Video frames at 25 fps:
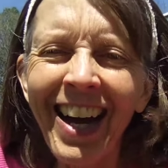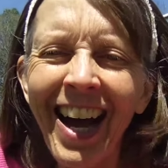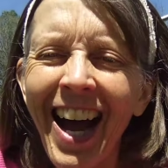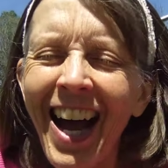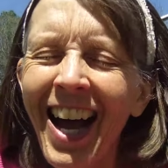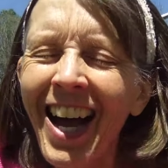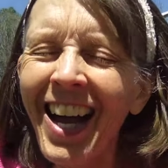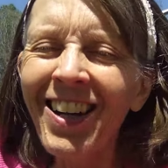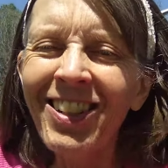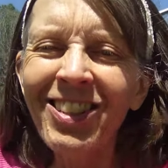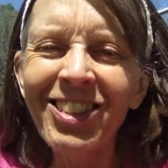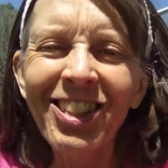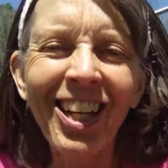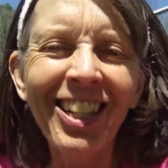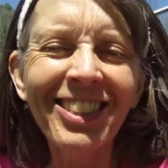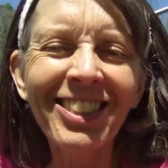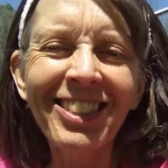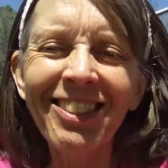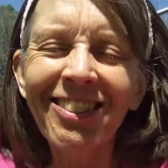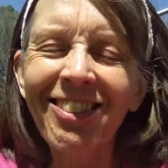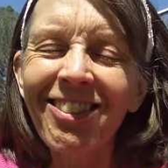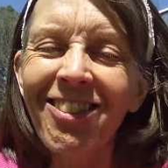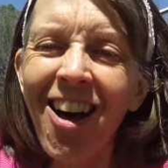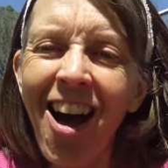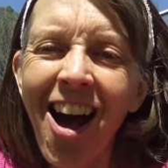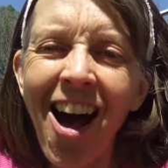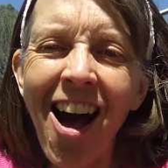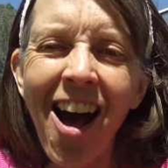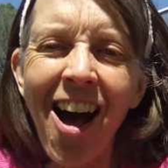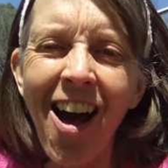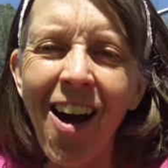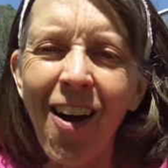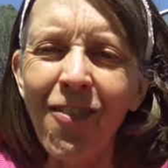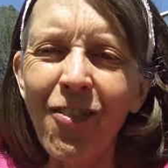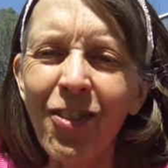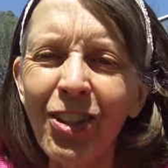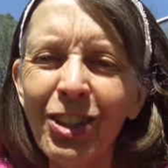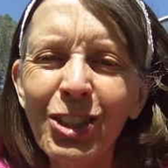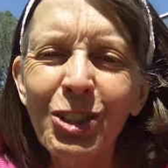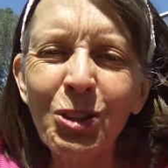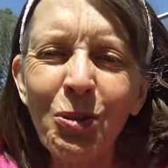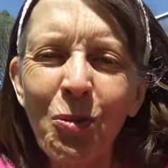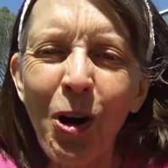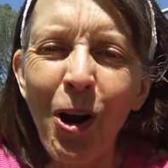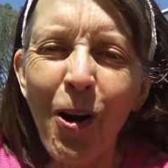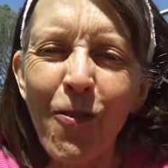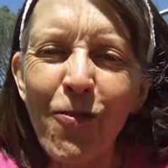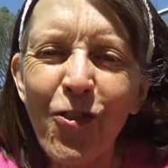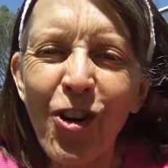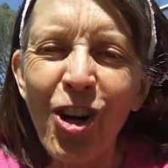I just love
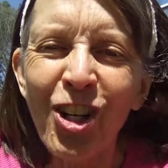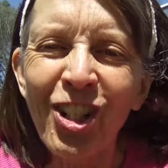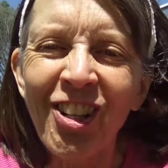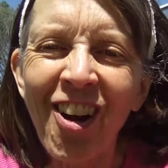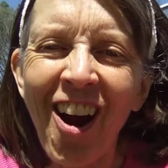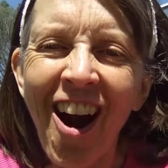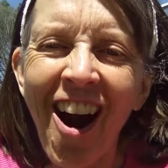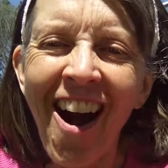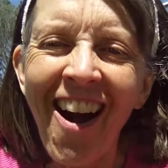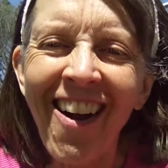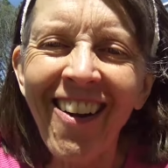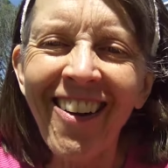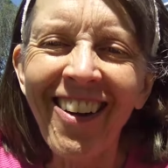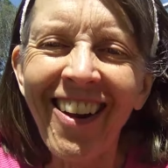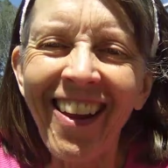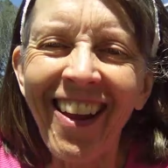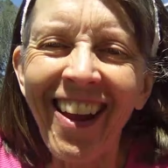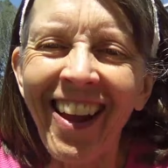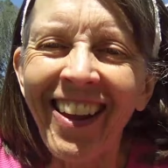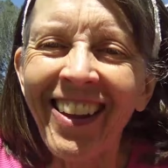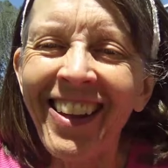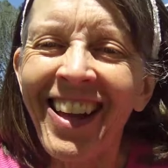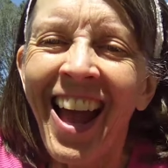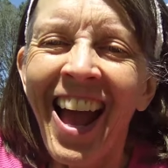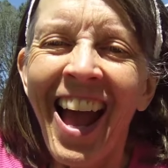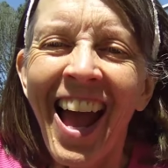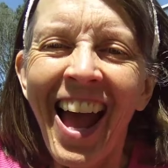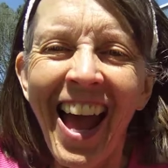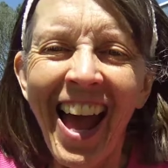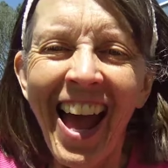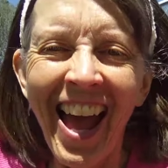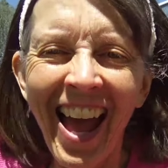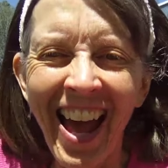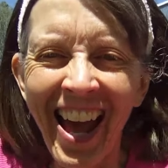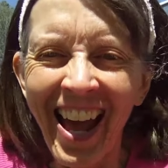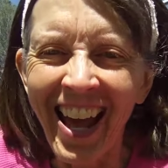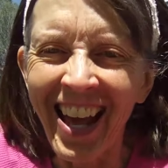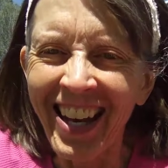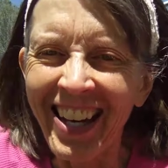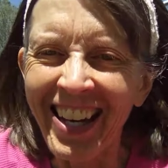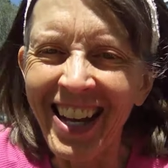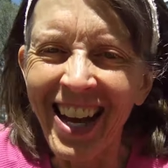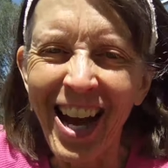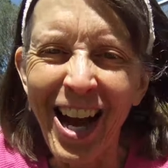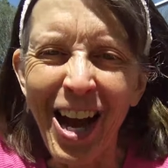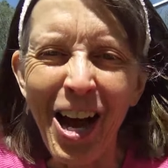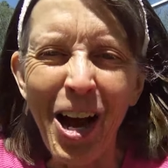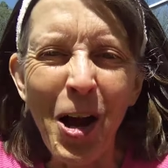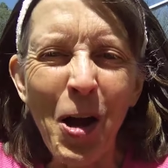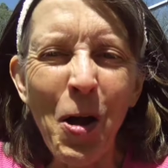Square Foot gardening, and
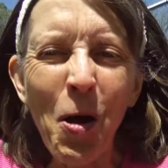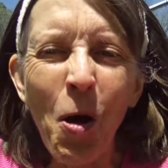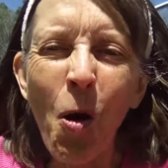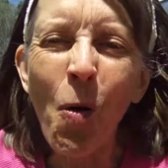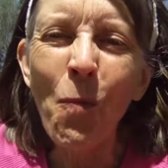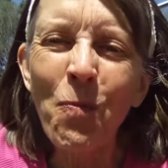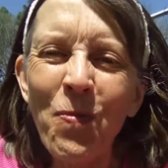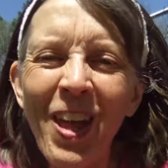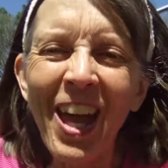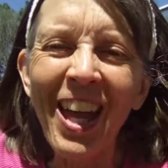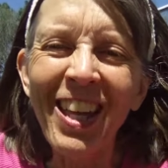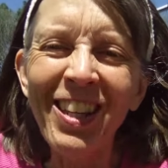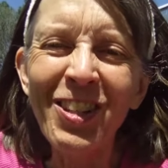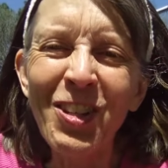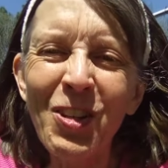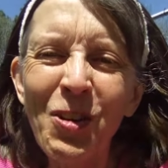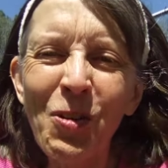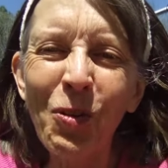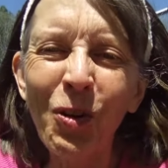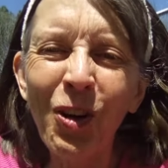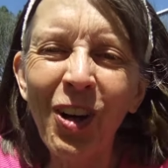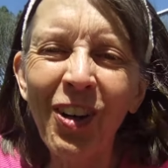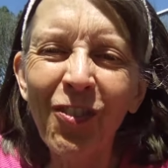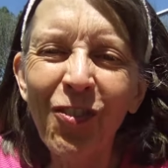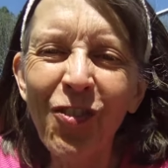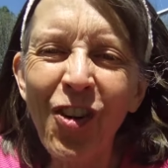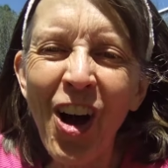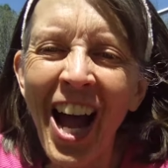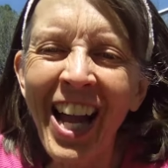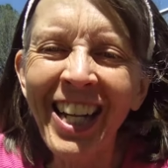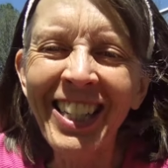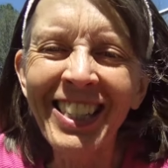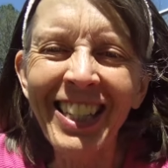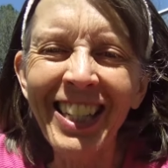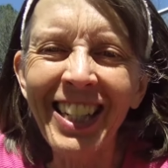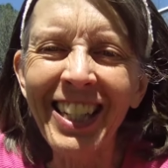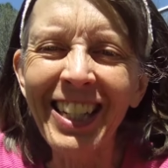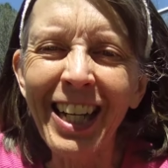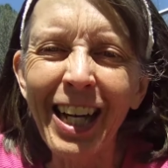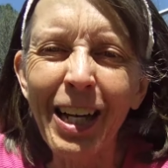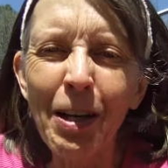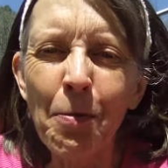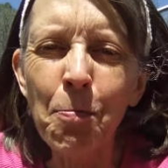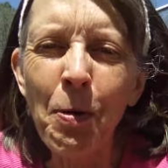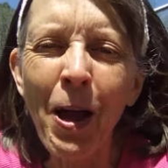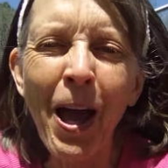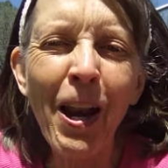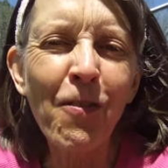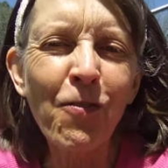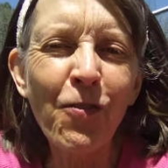I hope that you will find it a
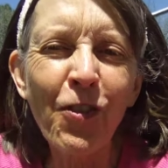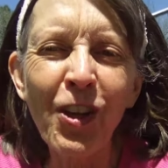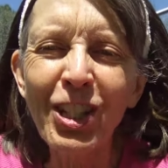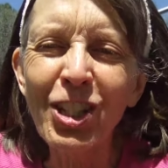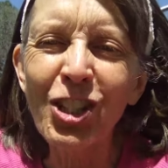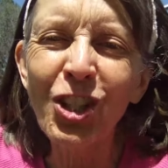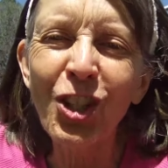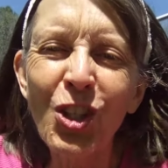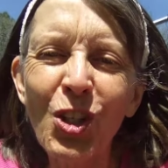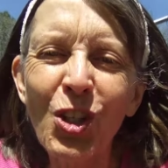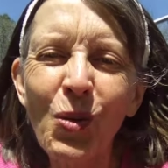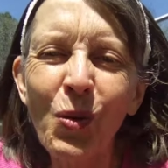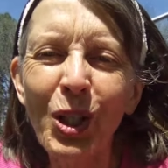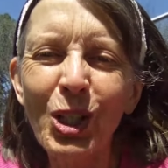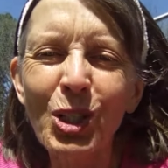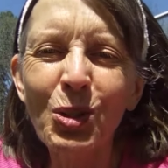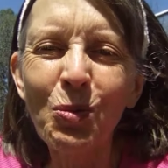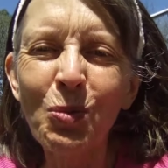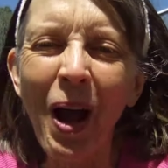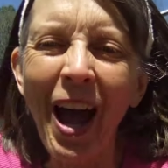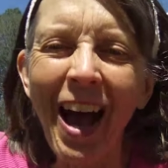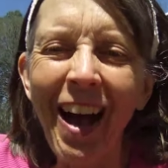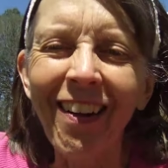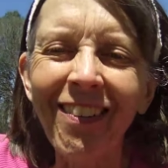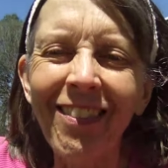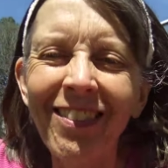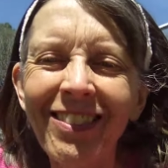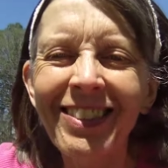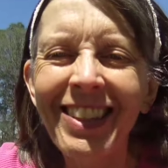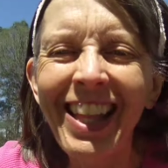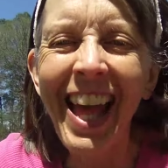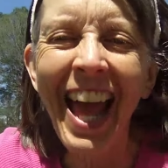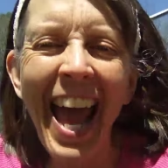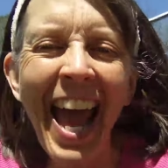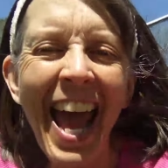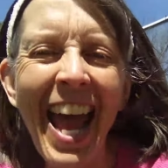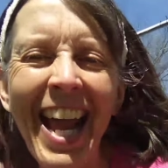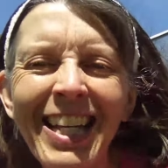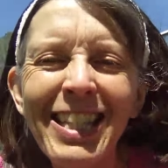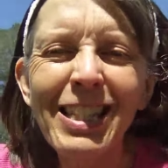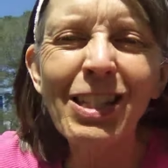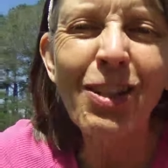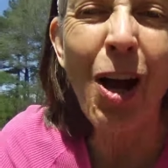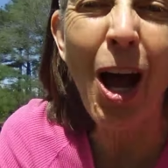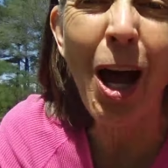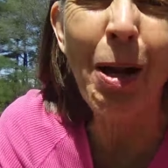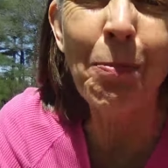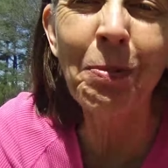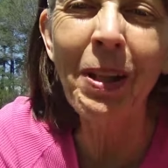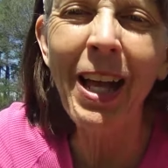benefit to you as well. Thanks.
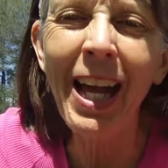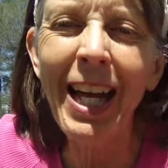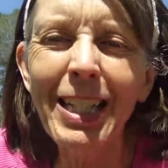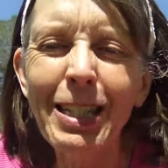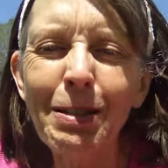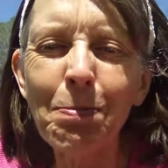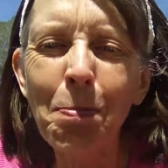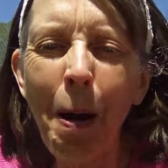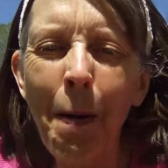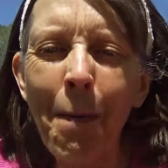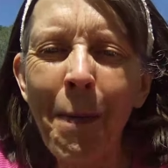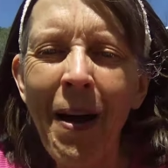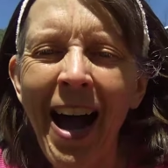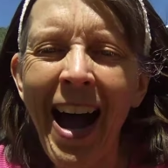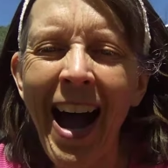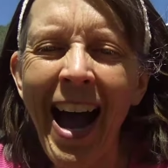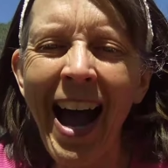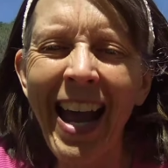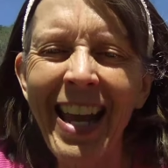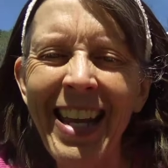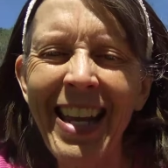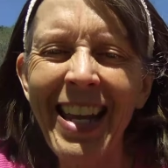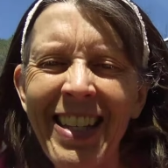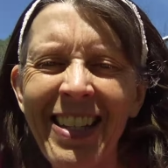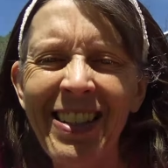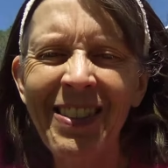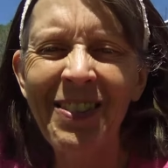God bless. Bye-bye.